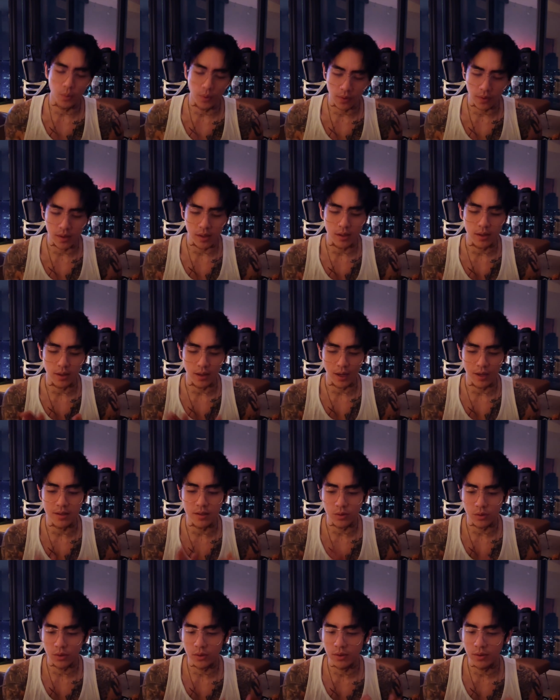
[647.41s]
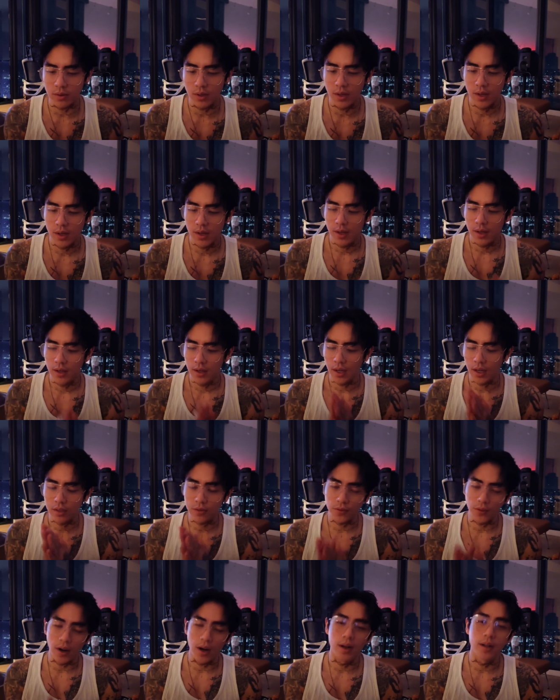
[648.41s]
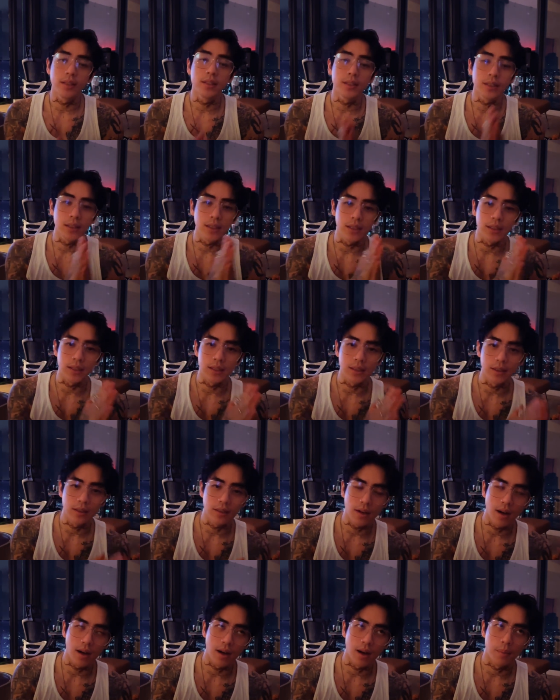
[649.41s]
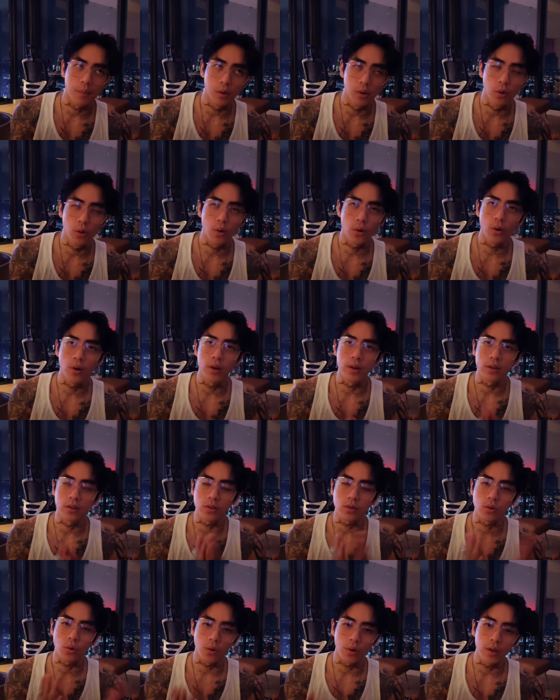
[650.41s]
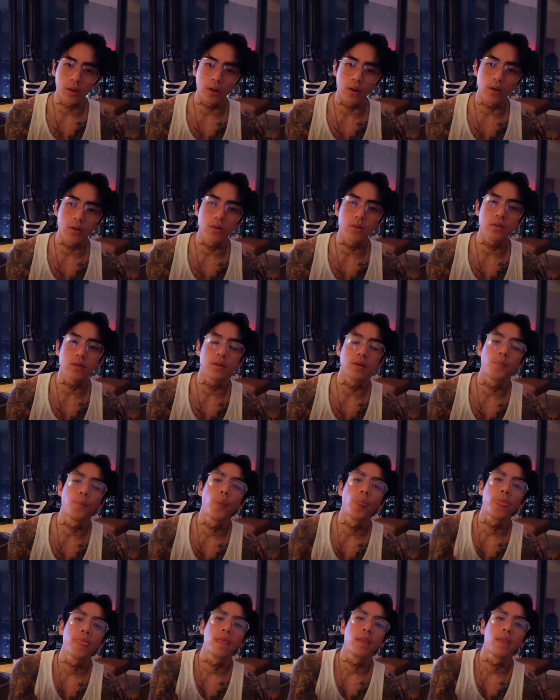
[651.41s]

Would be as far as the lore and the story goes.